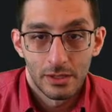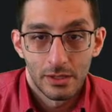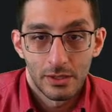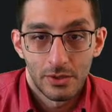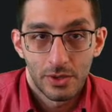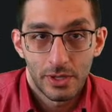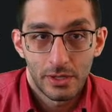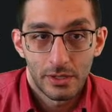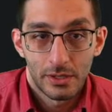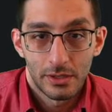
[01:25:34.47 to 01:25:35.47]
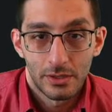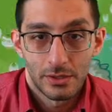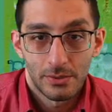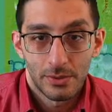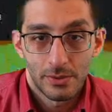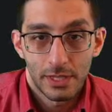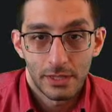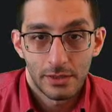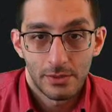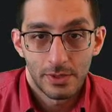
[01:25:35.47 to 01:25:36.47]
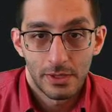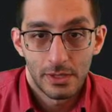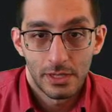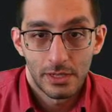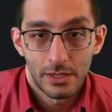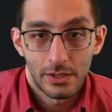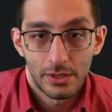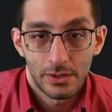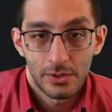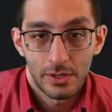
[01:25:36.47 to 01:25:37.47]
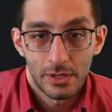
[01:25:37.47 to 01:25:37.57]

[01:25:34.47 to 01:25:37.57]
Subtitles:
Okay, so we got this written down.